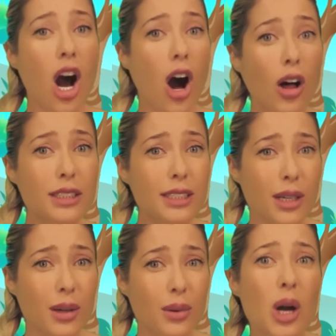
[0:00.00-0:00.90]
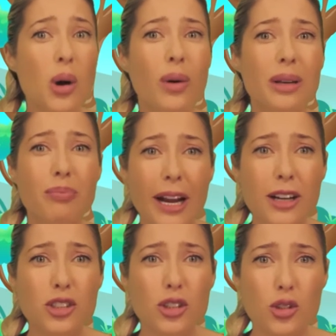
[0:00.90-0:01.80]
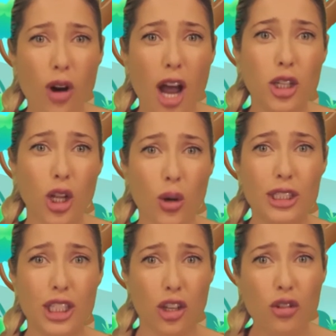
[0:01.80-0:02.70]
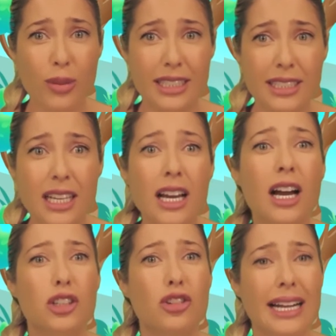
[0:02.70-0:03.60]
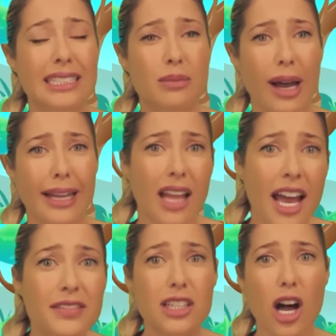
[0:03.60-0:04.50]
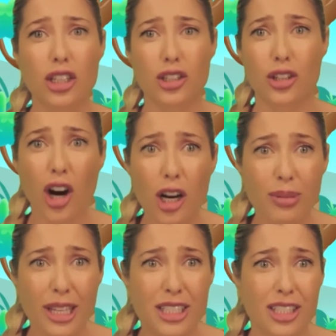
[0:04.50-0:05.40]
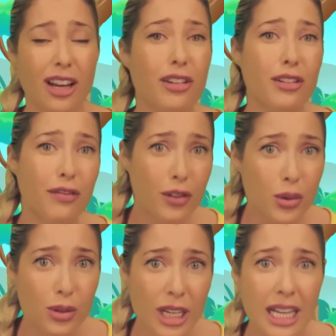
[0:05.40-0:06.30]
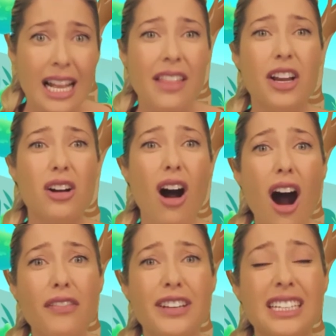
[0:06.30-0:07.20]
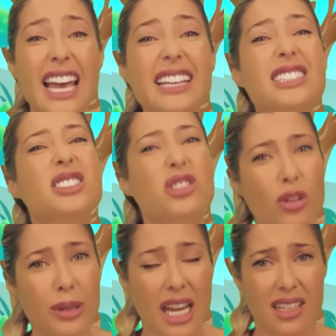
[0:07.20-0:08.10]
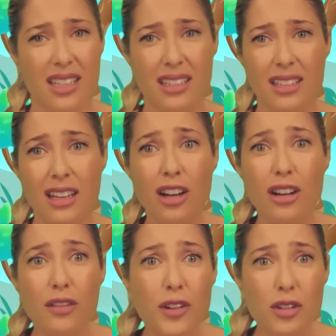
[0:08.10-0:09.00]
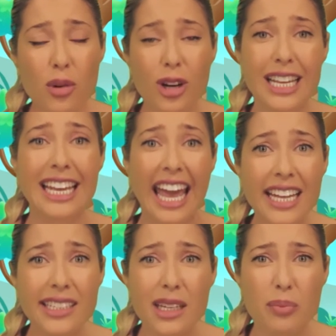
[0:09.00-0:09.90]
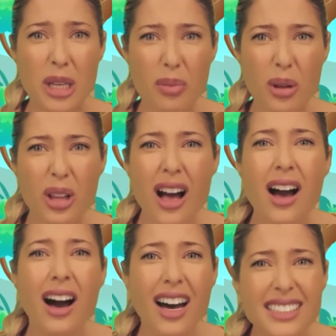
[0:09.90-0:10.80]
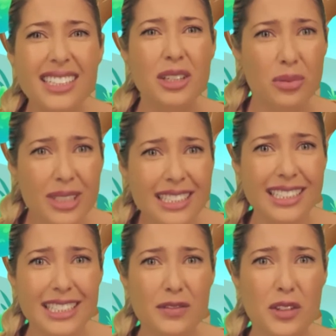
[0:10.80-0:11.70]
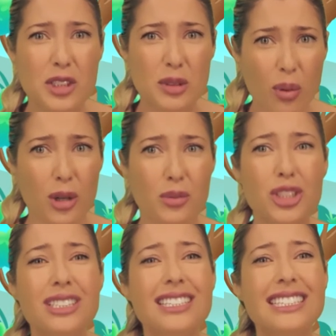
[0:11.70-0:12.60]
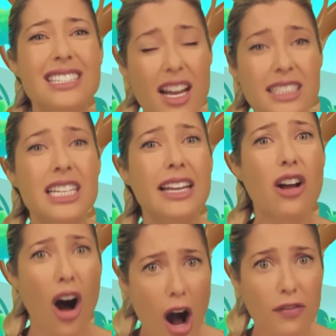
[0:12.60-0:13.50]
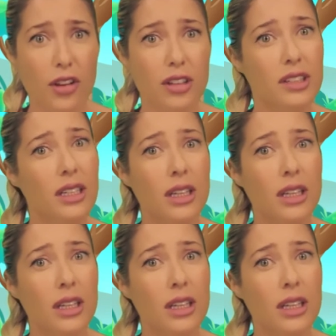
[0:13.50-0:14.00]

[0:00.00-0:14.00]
Also, when bears are drawn close to humans, attracted by livestock or garbage and other food, they're often exterminated. Furthermore, in Canada, people hunt grizzlies for sport, which is disgusting and awful.